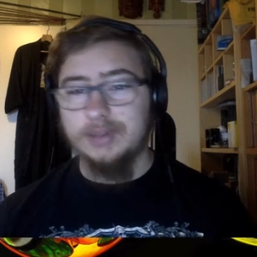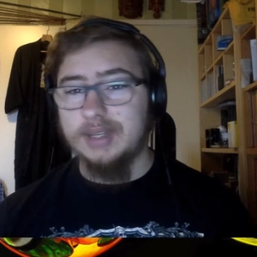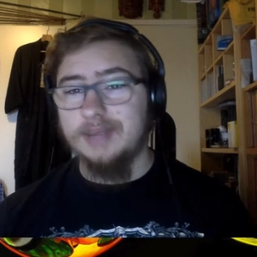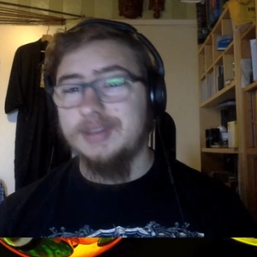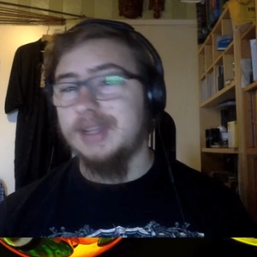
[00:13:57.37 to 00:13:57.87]

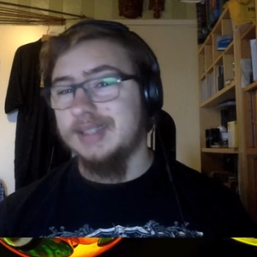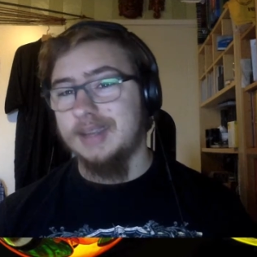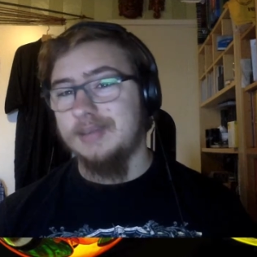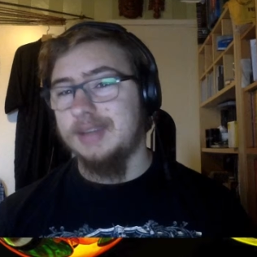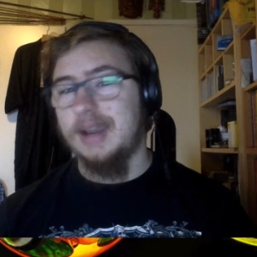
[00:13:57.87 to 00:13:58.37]
teams at the
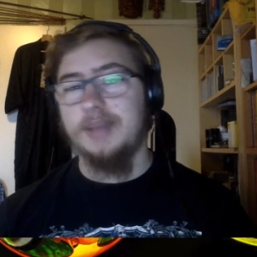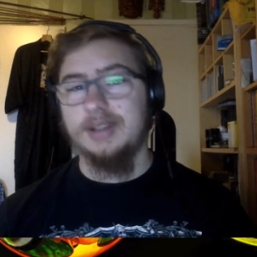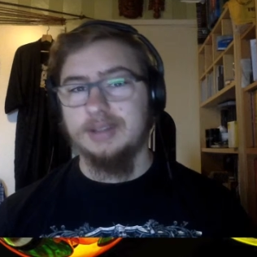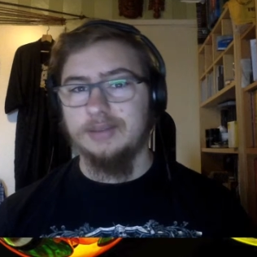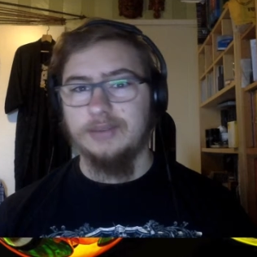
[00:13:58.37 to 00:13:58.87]
same time
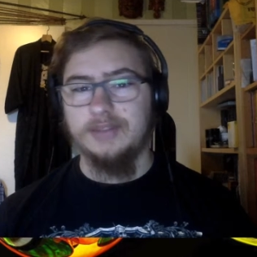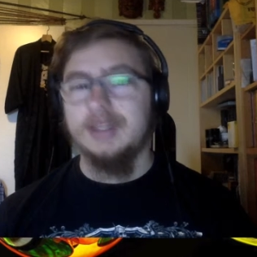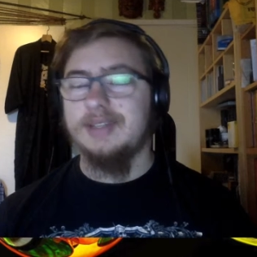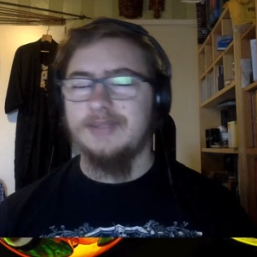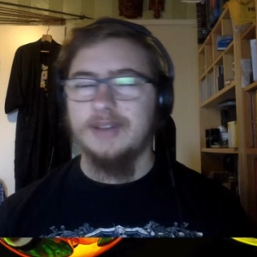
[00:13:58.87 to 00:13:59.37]
and so forth.
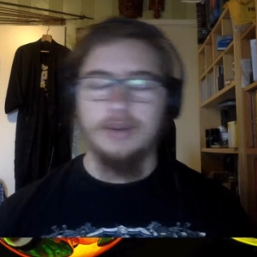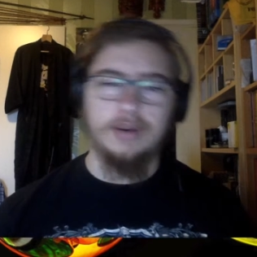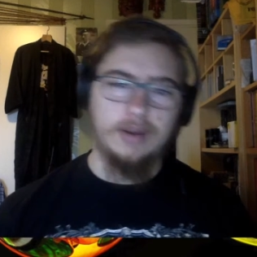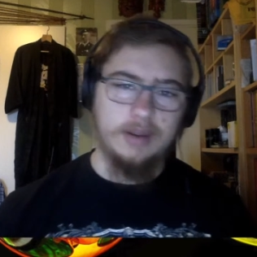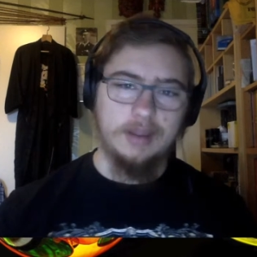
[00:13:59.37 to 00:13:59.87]
That's very, very
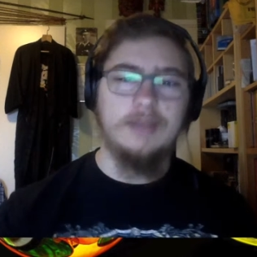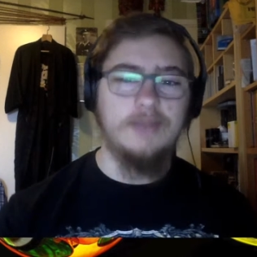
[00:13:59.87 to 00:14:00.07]
annoying.